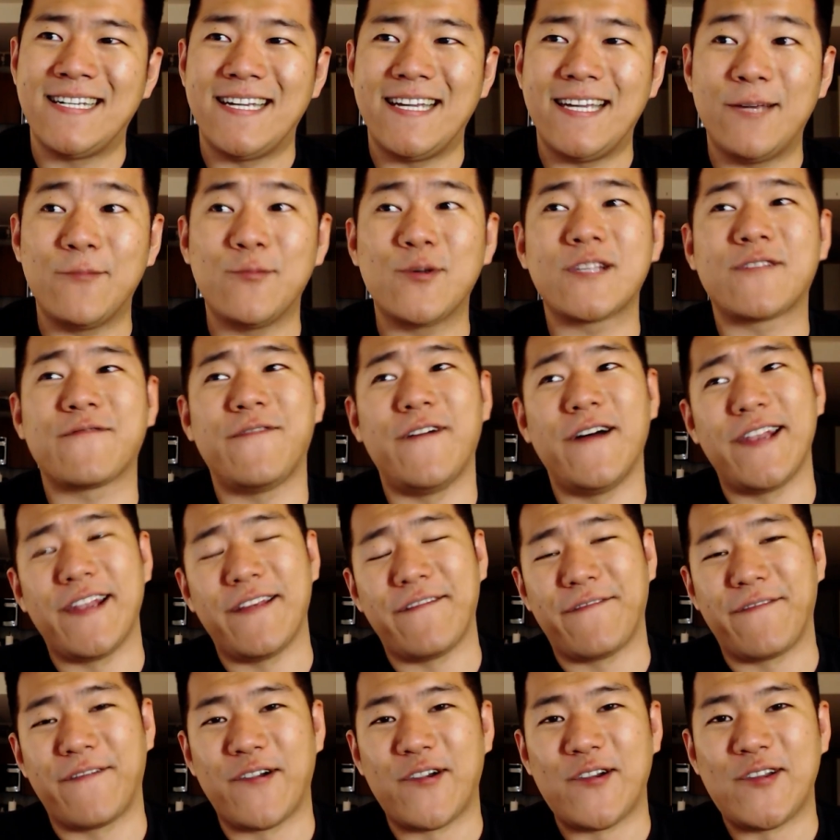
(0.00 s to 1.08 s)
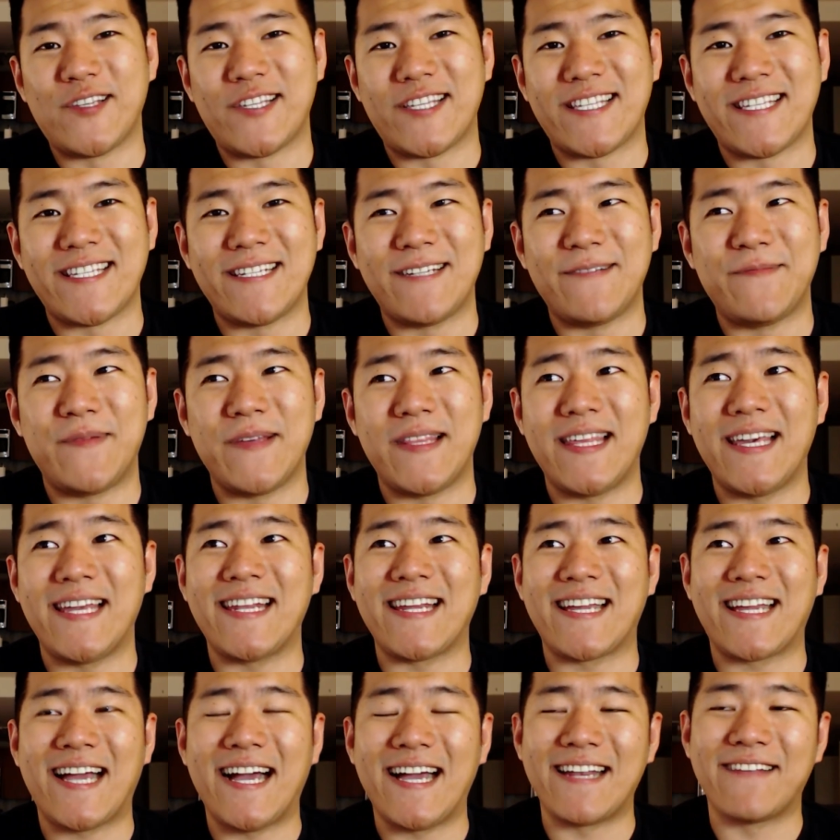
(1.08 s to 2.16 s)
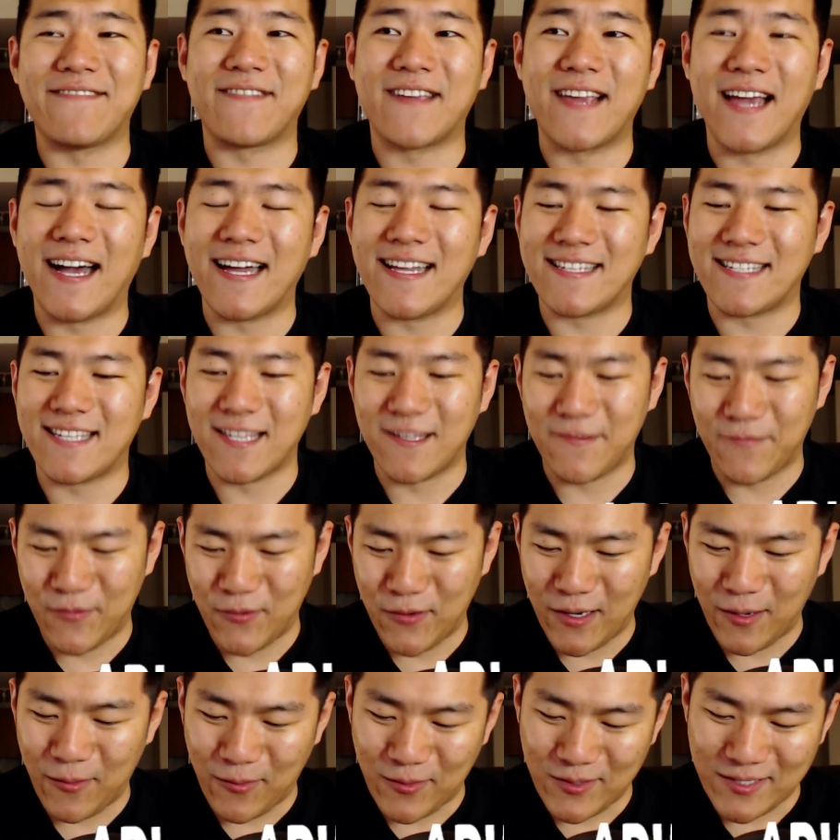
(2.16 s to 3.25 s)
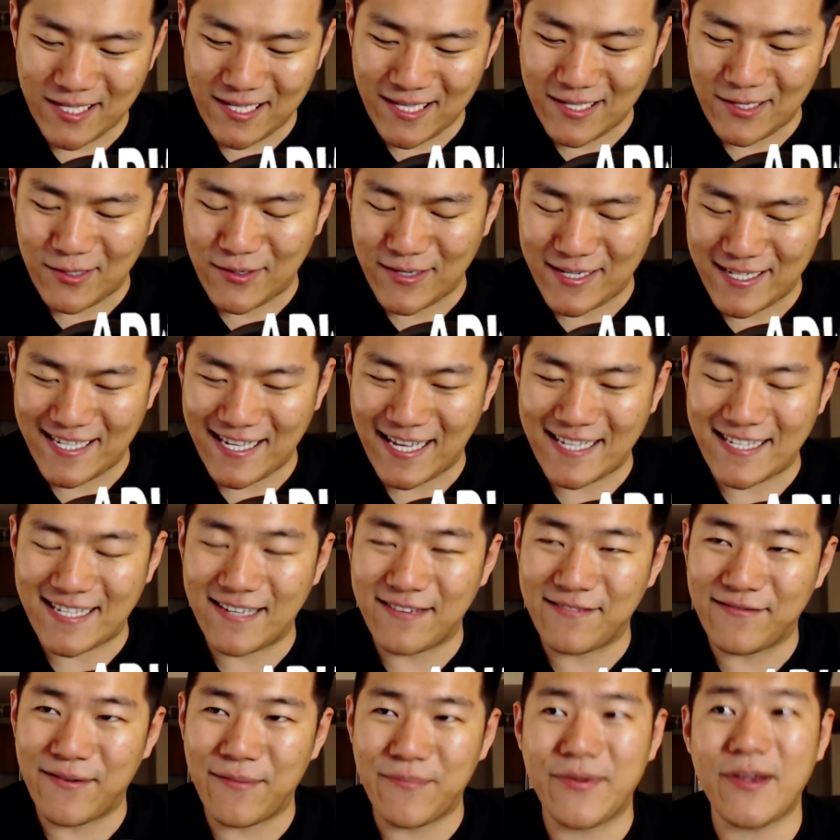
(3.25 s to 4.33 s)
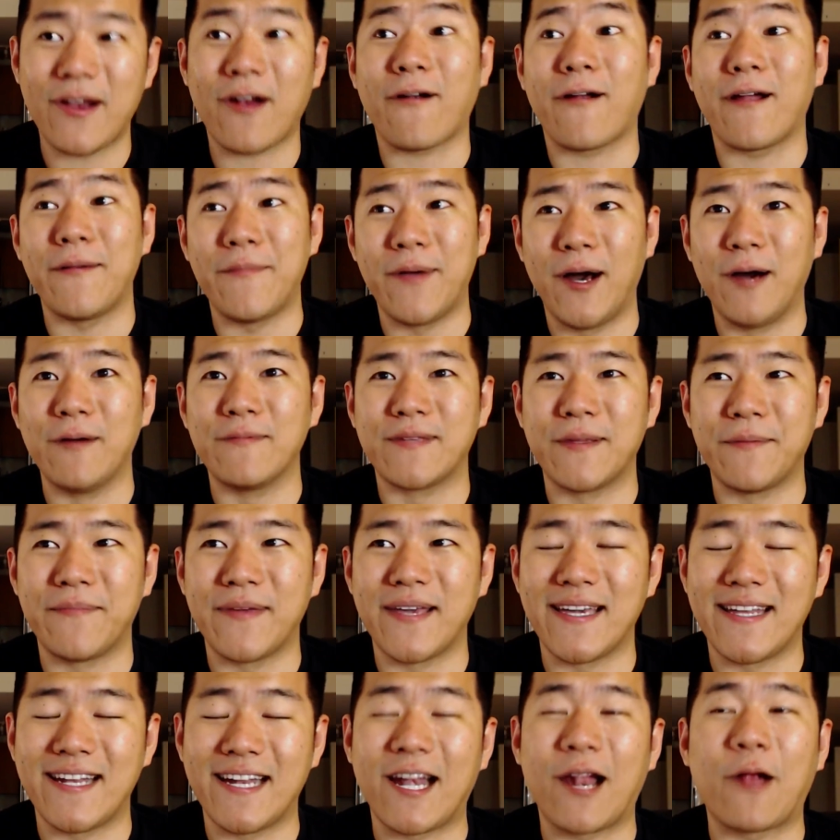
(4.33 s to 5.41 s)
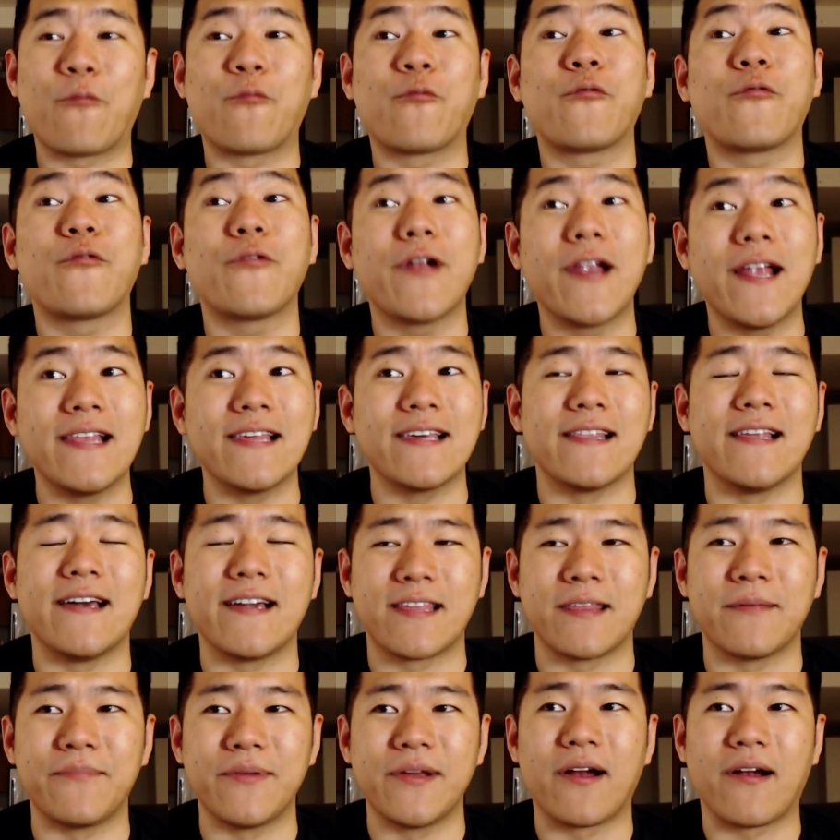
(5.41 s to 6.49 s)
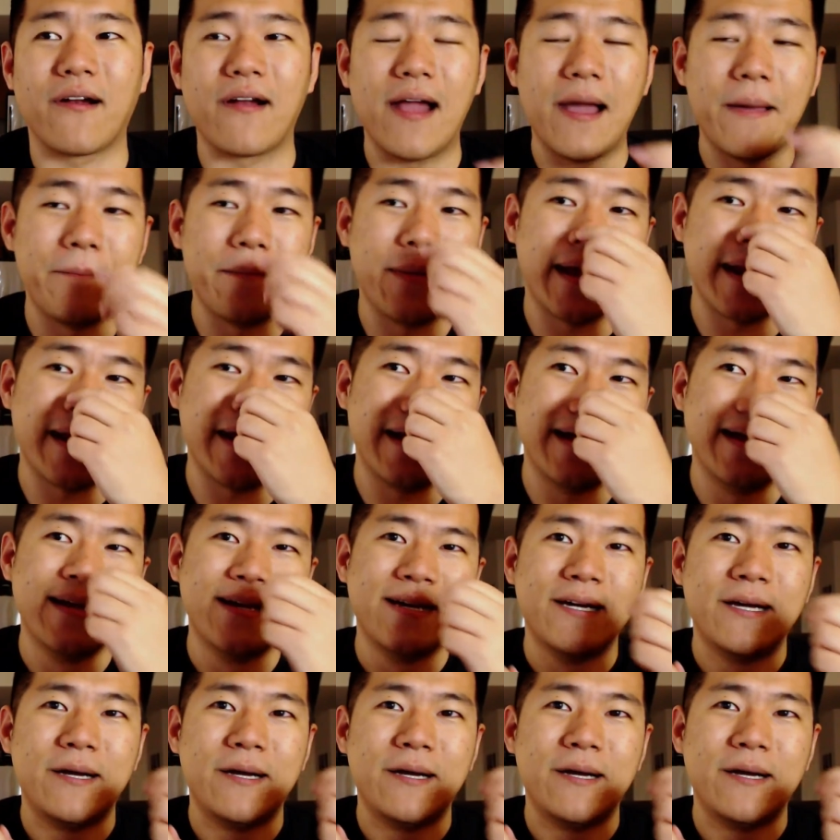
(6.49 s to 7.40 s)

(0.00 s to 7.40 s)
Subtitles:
It was fun at first, but then it kind of got to the point where it was a little excessive, and BRM helped a bit, and I really like the BRM meta,